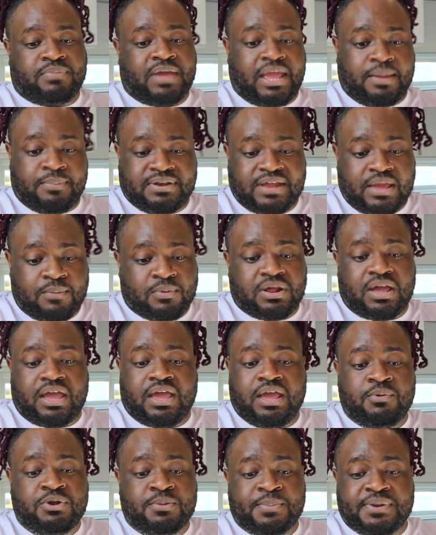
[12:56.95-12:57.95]
Baby, they would have.
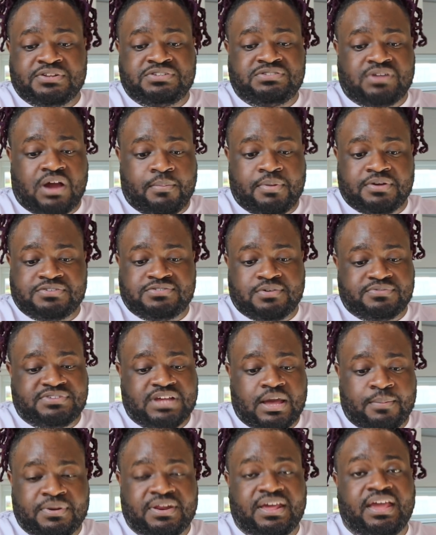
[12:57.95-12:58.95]
It would have been a Starbucks on
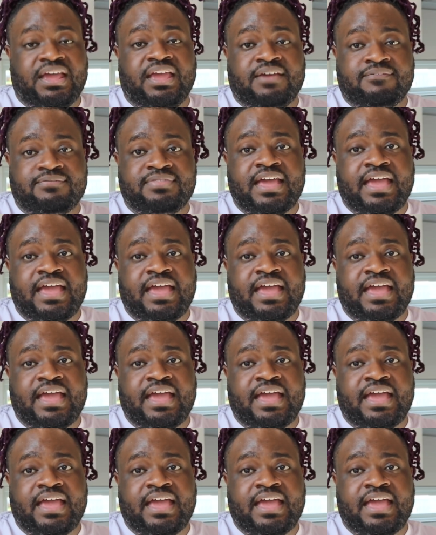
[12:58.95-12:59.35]
top of that if